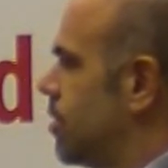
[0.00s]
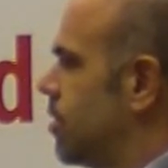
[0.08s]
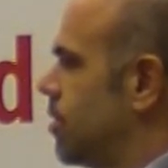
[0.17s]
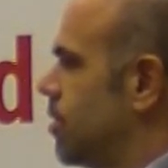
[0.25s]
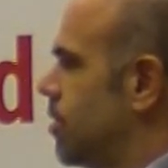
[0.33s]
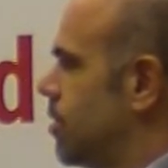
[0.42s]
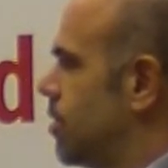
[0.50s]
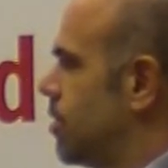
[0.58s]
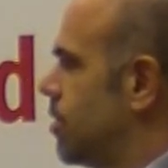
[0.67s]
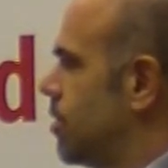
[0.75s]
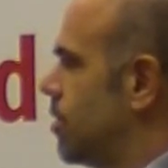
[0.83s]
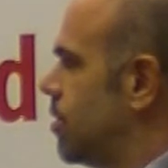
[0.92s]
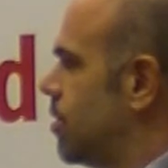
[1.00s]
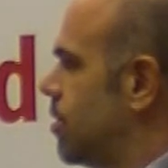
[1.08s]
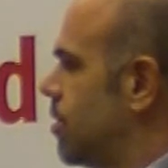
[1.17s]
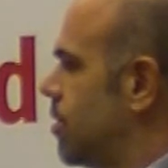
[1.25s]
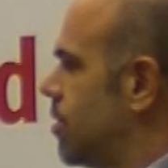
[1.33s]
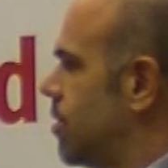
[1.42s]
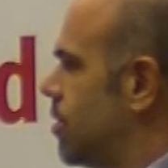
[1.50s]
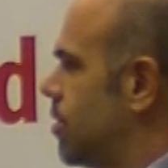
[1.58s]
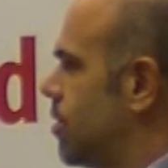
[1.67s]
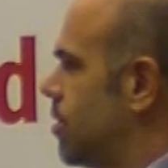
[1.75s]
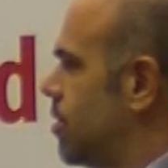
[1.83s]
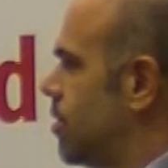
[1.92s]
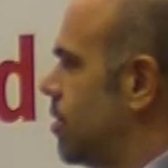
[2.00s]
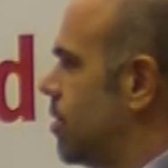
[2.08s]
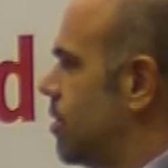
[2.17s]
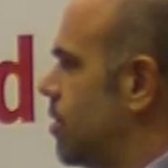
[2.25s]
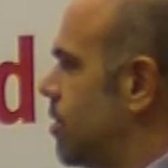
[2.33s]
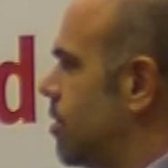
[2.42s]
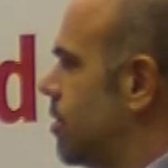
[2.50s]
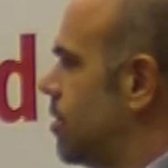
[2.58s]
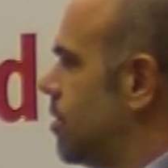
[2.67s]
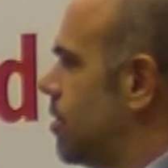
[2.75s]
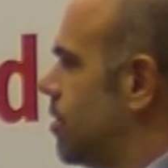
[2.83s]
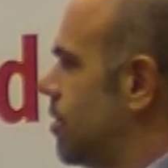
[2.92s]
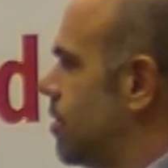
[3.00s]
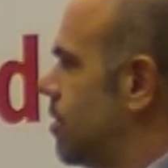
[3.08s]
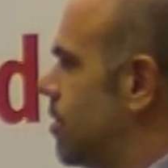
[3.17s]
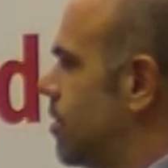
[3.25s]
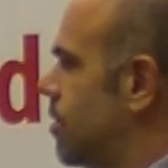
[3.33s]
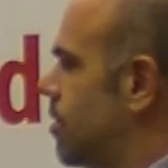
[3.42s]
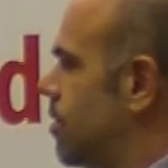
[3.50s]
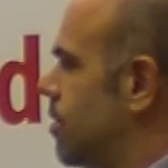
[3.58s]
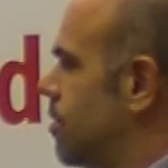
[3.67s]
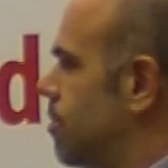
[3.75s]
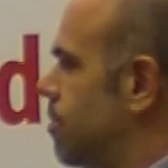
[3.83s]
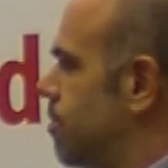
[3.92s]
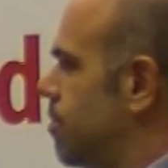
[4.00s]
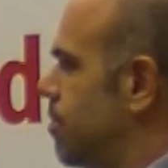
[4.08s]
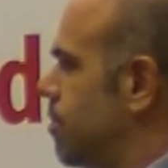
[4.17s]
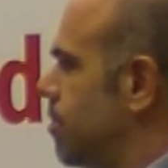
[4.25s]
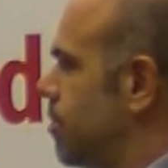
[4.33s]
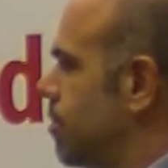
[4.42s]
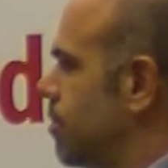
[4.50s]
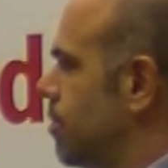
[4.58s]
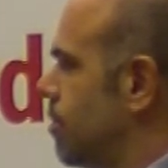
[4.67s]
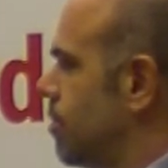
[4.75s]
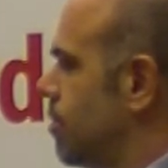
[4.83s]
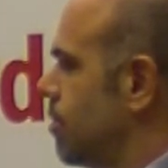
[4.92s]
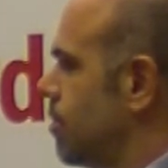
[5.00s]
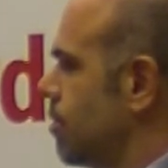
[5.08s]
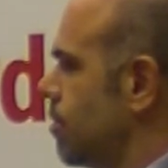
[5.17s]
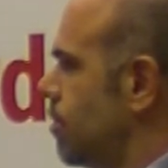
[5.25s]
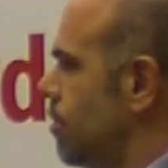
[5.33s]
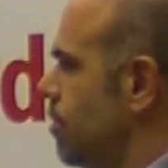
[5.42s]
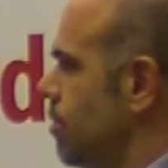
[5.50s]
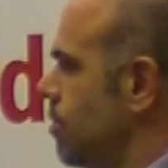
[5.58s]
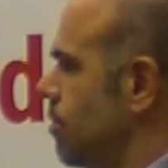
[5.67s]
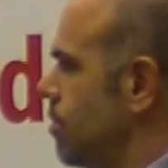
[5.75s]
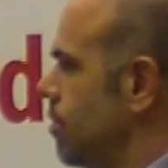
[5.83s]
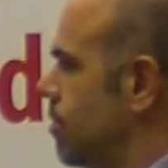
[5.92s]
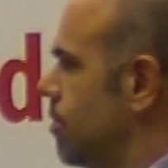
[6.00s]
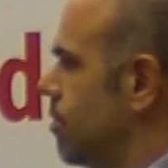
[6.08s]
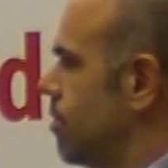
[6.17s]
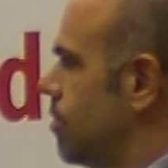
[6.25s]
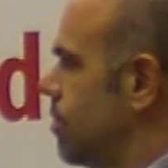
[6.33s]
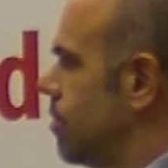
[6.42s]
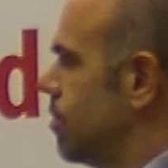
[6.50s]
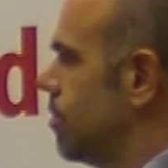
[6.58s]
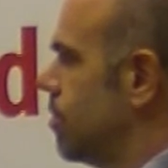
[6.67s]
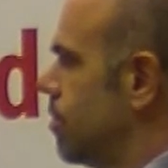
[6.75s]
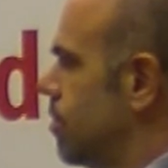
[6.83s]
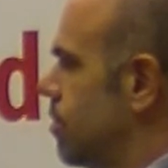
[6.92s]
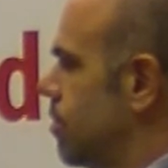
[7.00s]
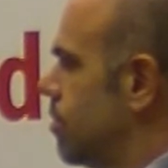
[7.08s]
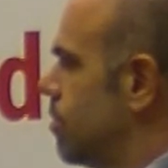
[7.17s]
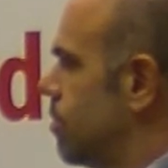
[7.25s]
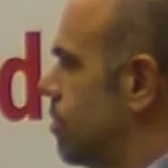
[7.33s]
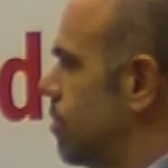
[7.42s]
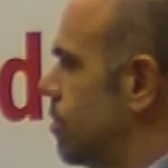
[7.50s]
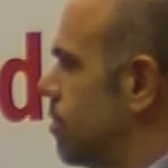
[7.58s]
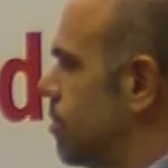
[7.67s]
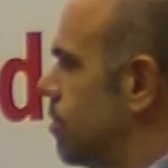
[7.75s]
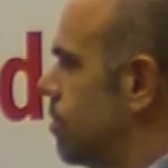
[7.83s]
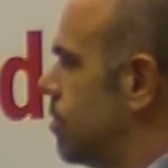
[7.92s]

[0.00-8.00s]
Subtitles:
This person isn't speaking.